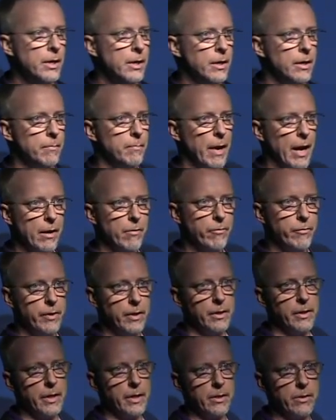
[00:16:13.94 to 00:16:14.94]
and bad
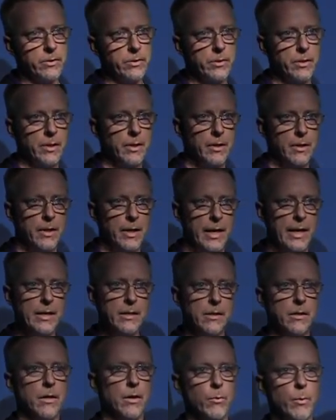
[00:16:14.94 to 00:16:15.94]
feelings
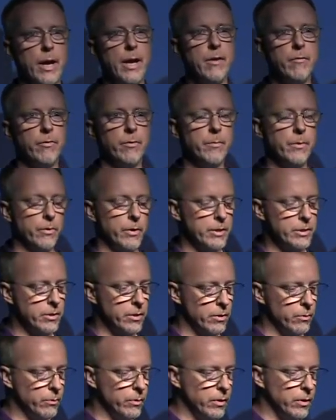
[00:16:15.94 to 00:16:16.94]
hidden away from the rest of
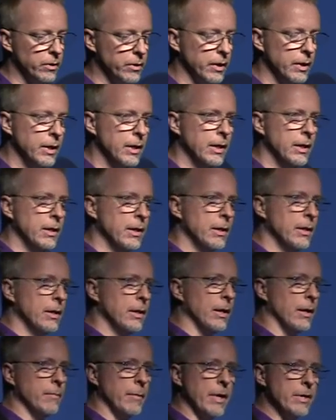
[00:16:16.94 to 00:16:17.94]
the world.
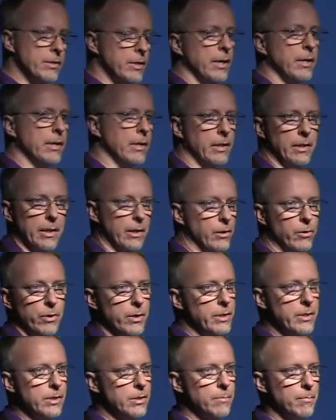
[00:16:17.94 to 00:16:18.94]
I'm not saying that the
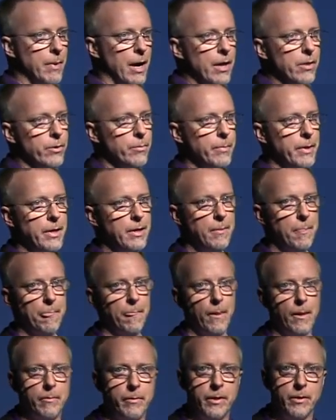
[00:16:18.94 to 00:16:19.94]
criticism bothered me.
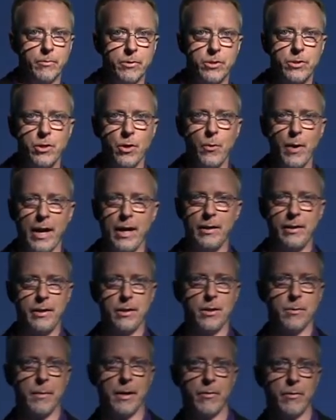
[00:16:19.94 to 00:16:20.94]
I mean, it was so
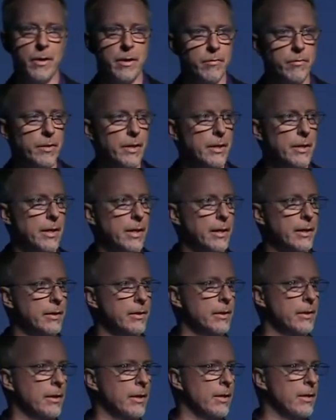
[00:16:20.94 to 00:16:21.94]
alien to my way of thinking
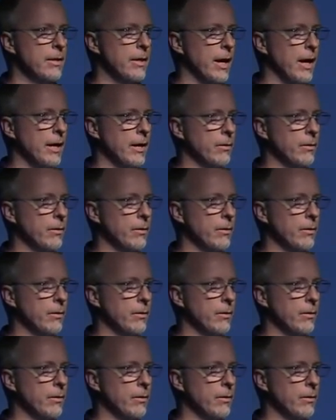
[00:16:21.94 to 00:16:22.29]
that it